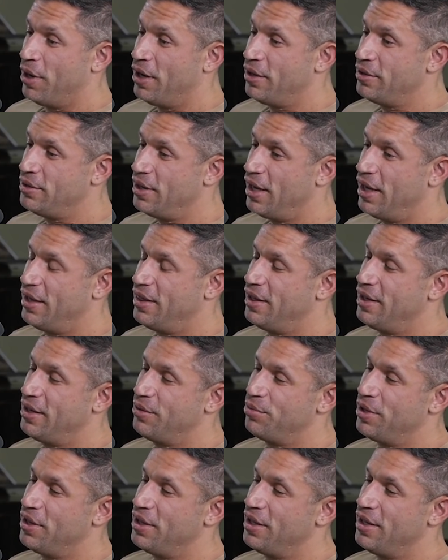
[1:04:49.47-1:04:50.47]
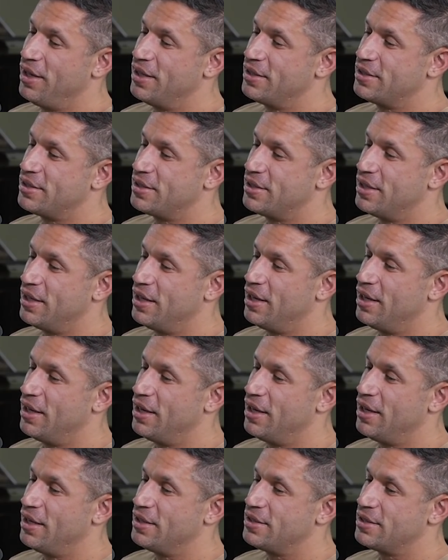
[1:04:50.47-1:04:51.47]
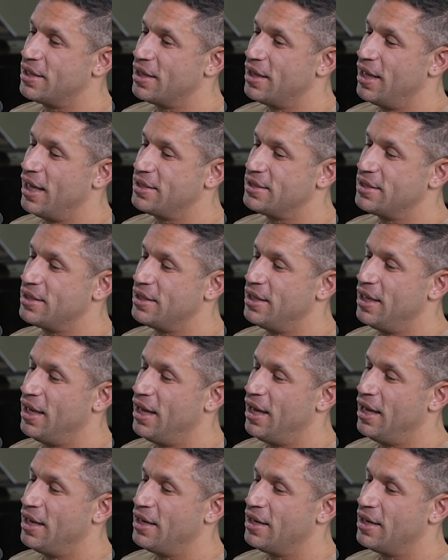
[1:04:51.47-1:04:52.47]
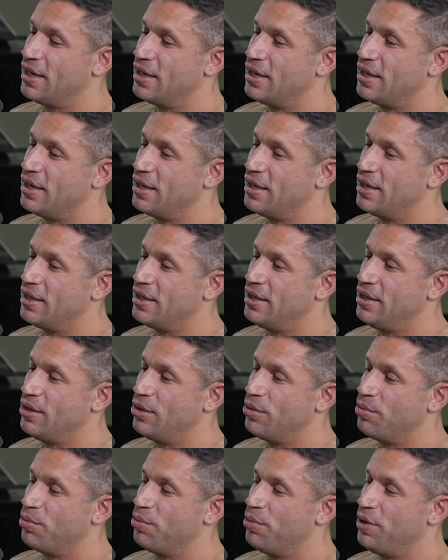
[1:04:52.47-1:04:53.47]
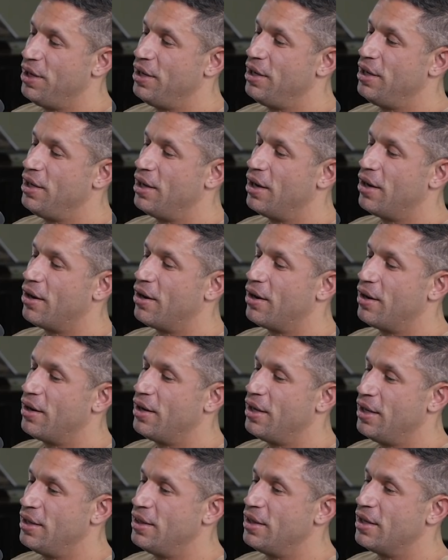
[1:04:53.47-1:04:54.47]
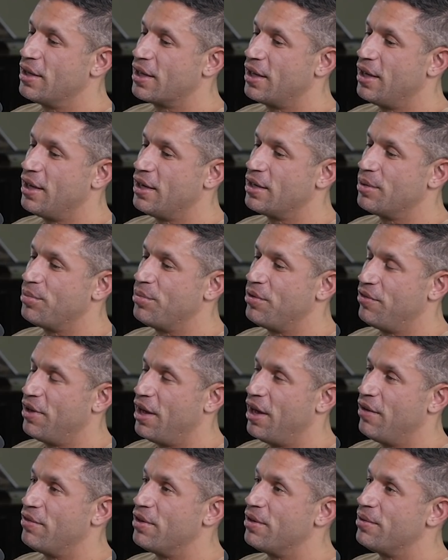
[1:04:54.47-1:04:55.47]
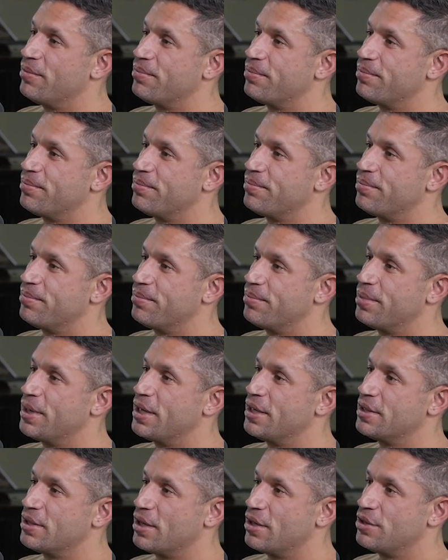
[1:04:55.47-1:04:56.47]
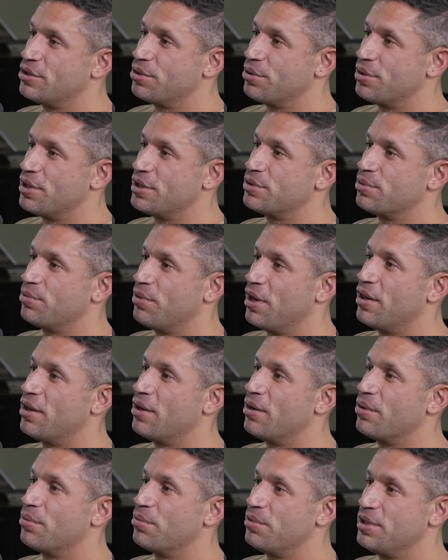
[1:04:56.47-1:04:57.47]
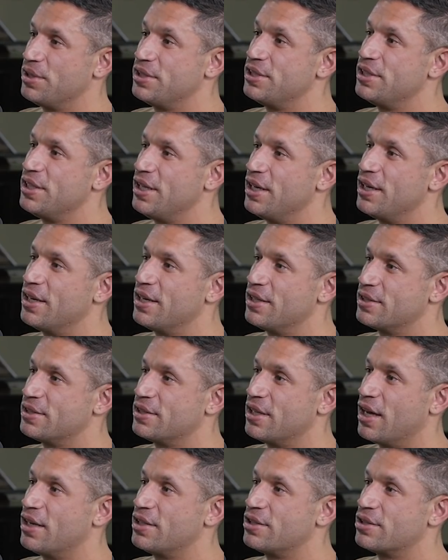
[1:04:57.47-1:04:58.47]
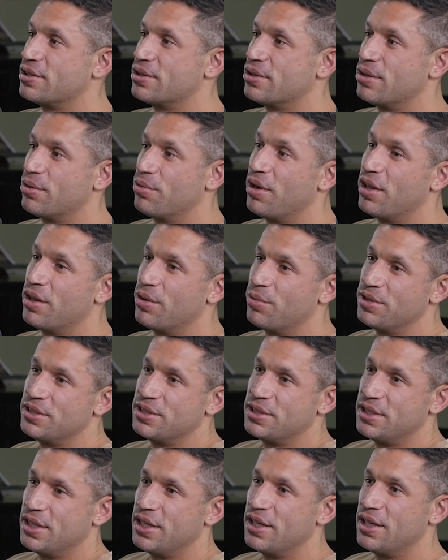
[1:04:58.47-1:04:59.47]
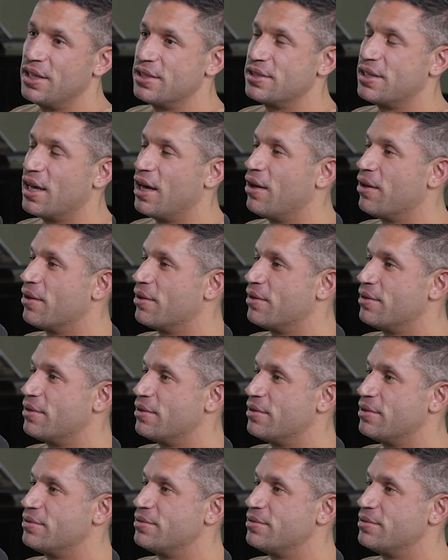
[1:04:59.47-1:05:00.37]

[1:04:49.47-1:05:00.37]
Well, I think really it's the lesson that, you know, we are in the kingdom of heaven, but it's our choice whether we see it as such or whether we see it as hell.